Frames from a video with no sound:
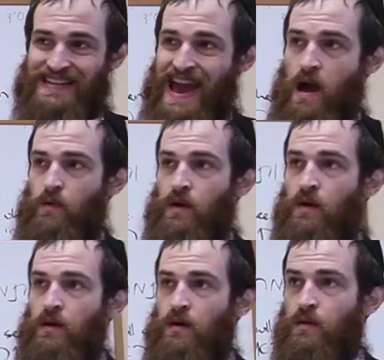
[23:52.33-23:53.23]

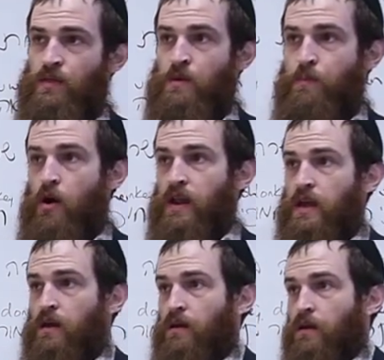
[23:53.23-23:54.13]
down the
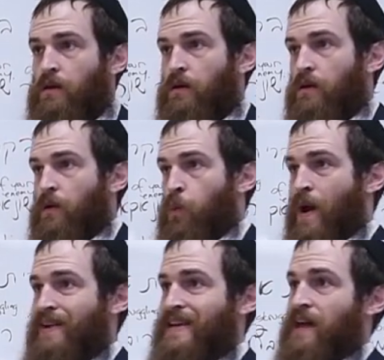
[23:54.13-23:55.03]
body,
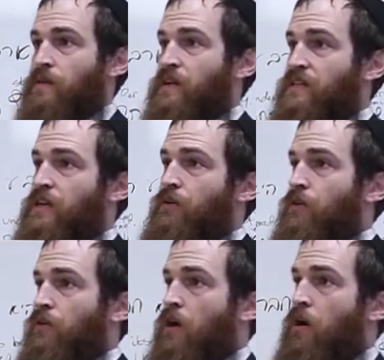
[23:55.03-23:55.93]
wear down the
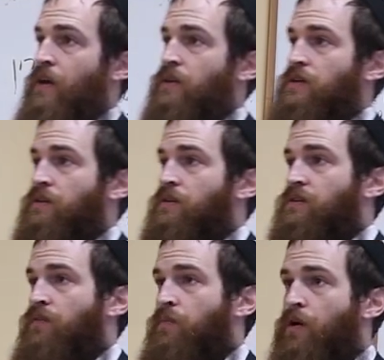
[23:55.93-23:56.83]
material
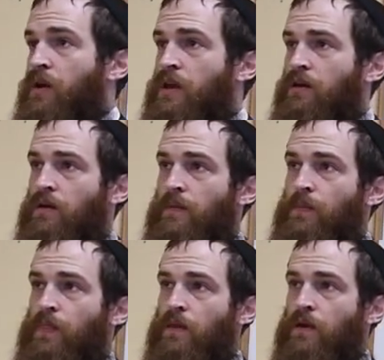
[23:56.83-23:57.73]
orientedness of the body,
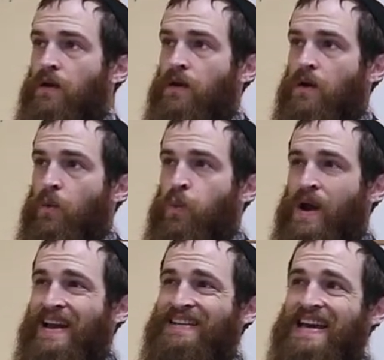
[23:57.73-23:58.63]

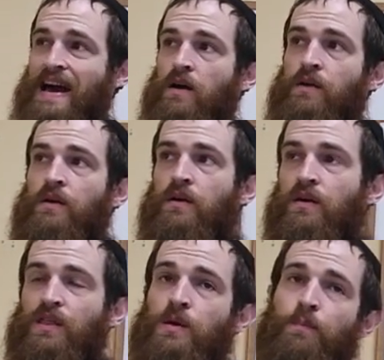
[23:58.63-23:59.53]
wear down
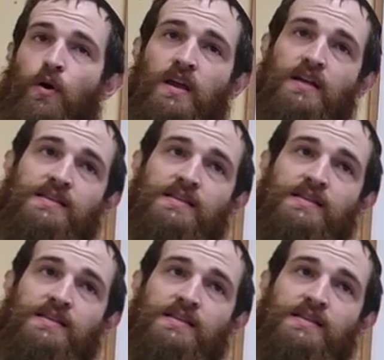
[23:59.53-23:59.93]
the body